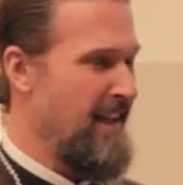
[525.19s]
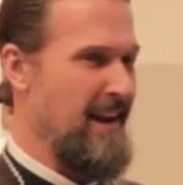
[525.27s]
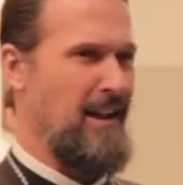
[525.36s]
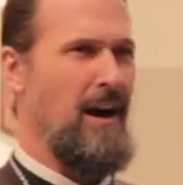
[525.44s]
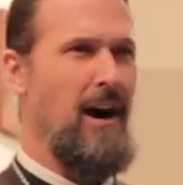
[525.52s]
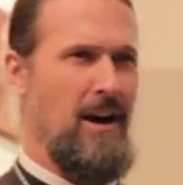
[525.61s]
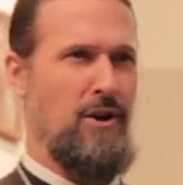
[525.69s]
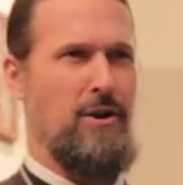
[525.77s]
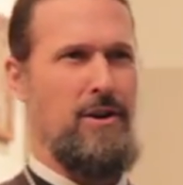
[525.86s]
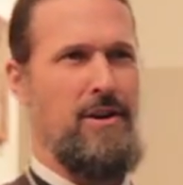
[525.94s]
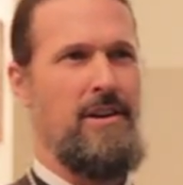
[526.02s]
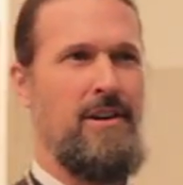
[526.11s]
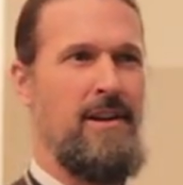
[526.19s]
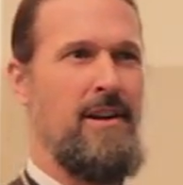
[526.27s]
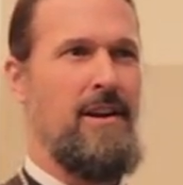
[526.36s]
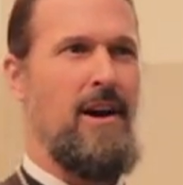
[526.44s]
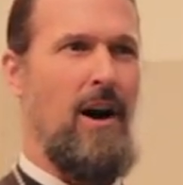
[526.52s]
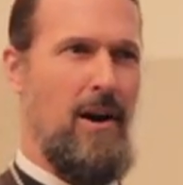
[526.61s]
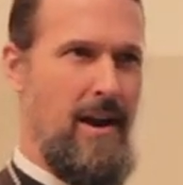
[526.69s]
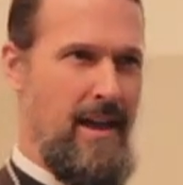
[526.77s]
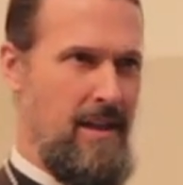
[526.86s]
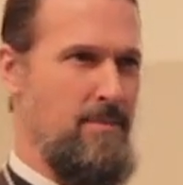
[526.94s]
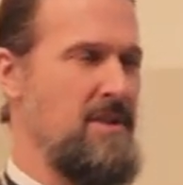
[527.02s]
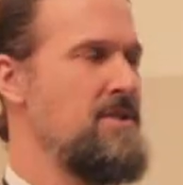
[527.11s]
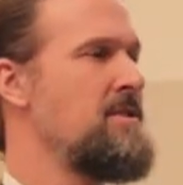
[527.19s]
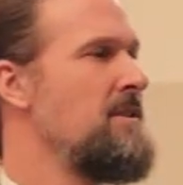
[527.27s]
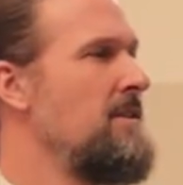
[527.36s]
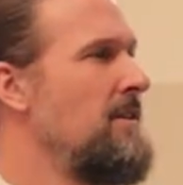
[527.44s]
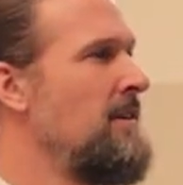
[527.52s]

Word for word: and conquered our enemies,